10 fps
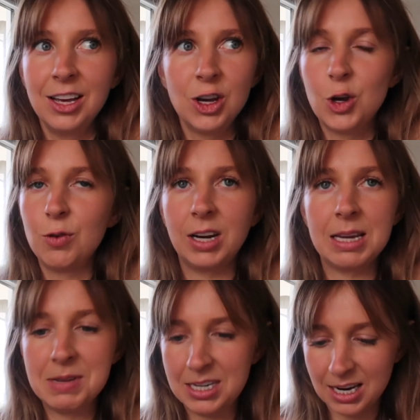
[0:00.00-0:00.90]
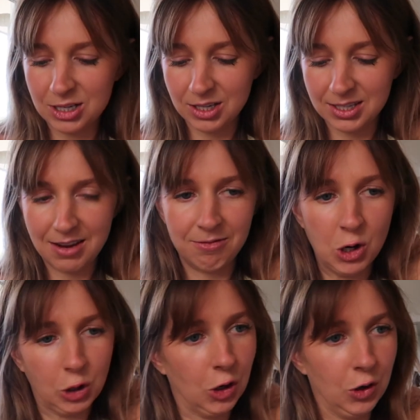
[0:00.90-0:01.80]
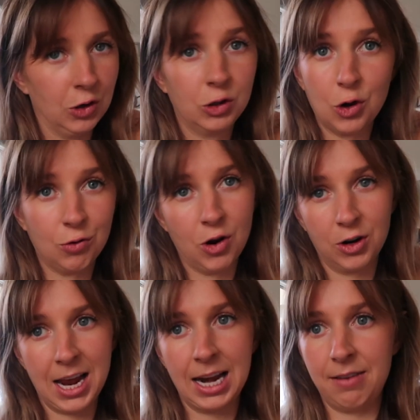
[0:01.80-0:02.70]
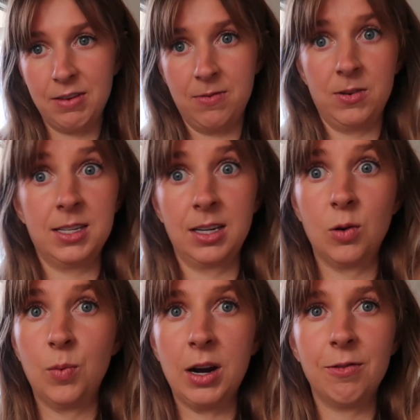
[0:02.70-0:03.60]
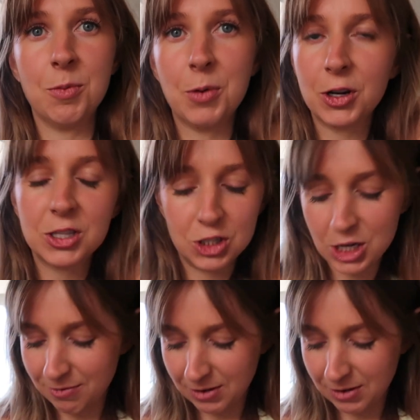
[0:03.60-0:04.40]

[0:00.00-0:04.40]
her recommendations have not gone wrong. I love every single one of the books she